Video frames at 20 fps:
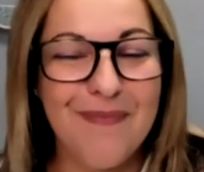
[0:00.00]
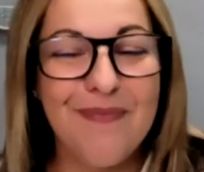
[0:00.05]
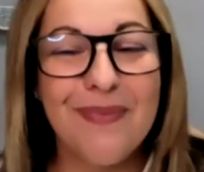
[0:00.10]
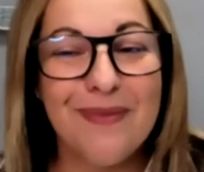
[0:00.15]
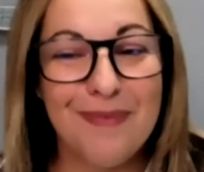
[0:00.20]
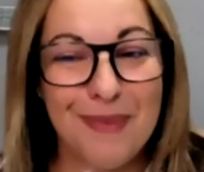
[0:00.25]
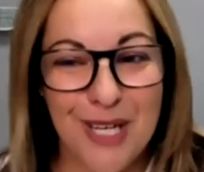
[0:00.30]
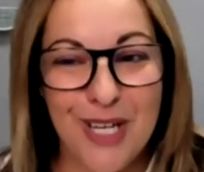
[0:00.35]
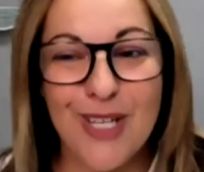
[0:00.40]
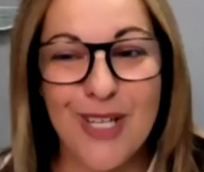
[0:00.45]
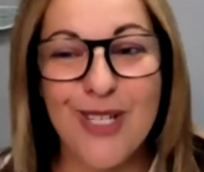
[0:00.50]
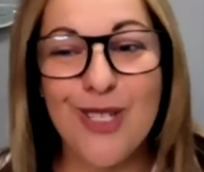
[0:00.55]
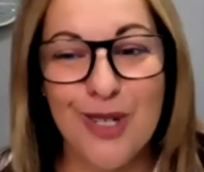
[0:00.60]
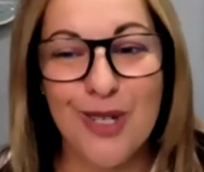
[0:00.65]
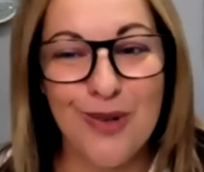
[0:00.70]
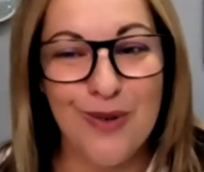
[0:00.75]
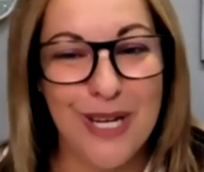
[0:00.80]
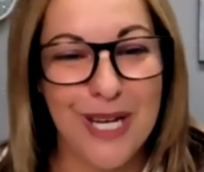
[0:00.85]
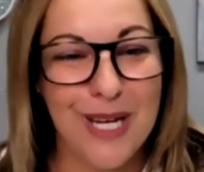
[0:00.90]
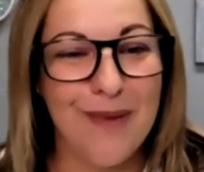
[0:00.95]
Because
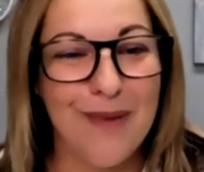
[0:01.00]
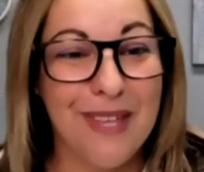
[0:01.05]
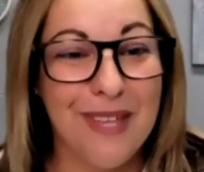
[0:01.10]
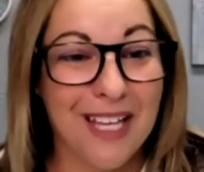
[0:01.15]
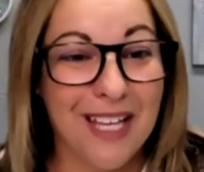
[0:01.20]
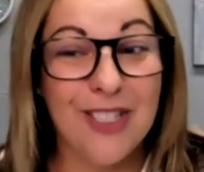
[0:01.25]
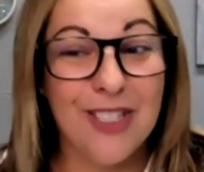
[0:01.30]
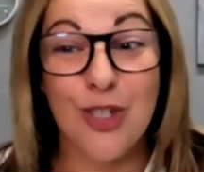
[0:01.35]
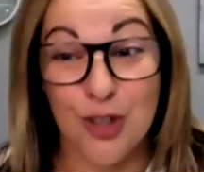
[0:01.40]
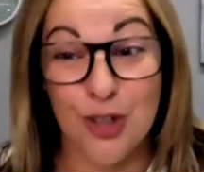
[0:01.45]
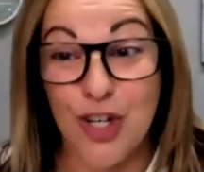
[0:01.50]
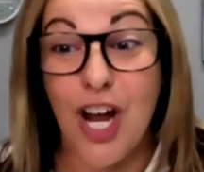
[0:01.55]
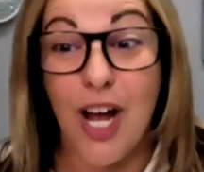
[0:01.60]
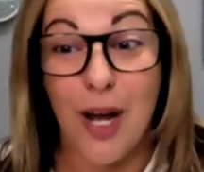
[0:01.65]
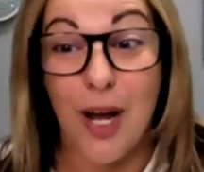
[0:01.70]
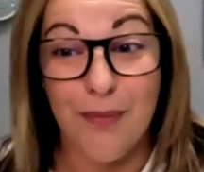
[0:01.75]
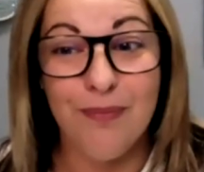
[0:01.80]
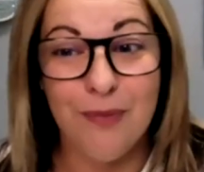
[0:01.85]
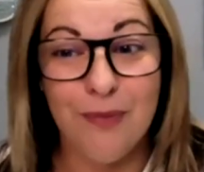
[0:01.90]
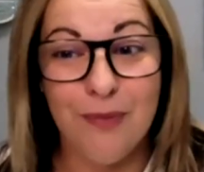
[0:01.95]
that's your job.
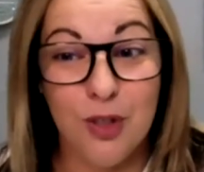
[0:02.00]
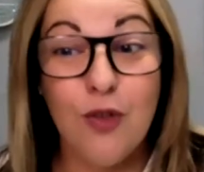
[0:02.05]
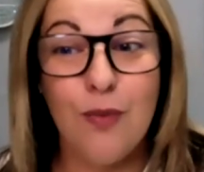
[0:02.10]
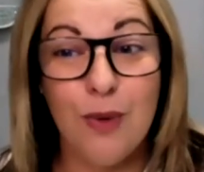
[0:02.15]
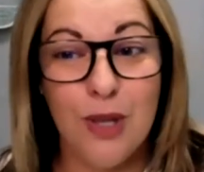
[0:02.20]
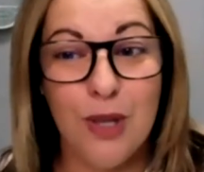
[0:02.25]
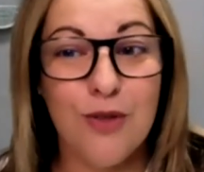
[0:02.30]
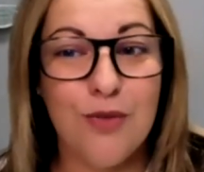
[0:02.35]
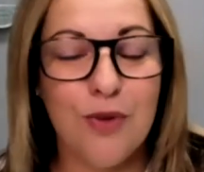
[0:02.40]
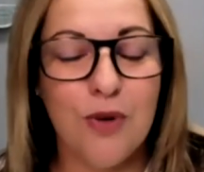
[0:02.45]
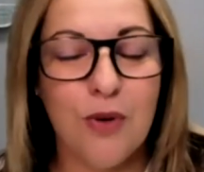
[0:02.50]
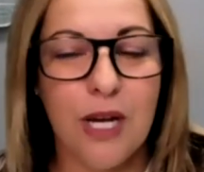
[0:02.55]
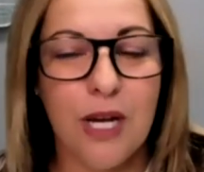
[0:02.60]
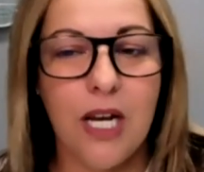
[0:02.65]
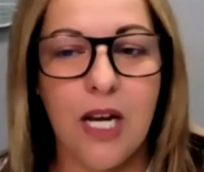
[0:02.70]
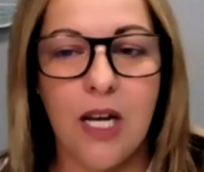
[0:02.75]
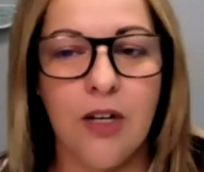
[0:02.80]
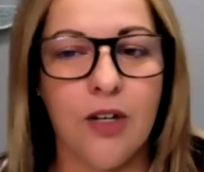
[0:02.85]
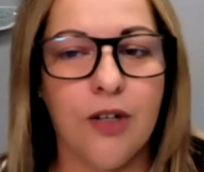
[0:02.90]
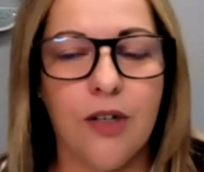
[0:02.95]
You've been through it,
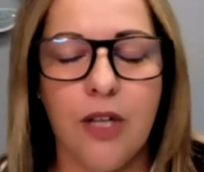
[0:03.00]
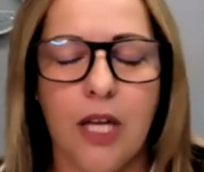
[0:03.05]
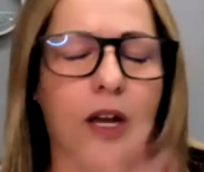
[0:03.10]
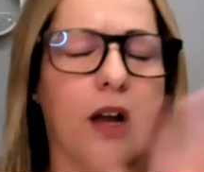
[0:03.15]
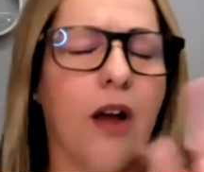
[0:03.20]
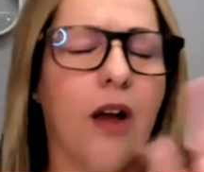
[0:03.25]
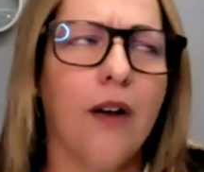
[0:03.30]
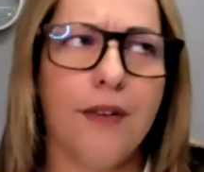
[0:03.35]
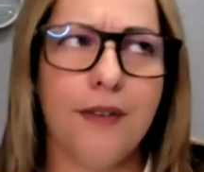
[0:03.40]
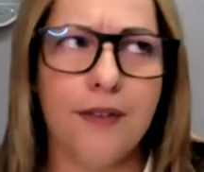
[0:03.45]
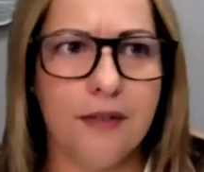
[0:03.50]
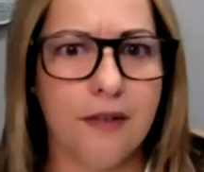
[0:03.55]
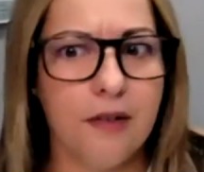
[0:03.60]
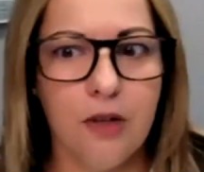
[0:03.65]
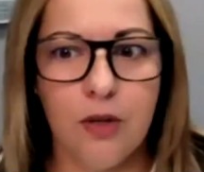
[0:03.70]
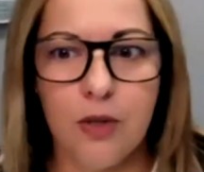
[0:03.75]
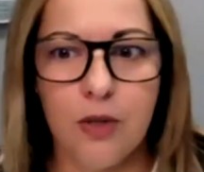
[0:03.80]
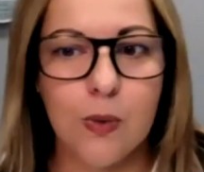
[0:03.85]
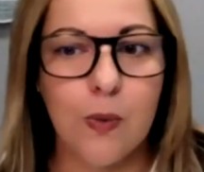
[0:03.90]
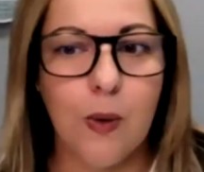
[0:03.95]
and you're like, oh, no
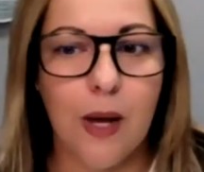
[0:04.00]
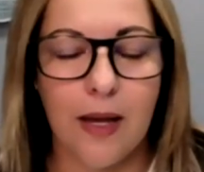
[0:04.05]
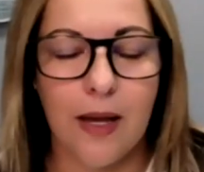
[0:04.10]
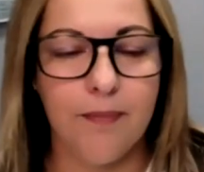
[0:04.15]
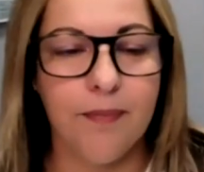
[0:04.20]
sweat.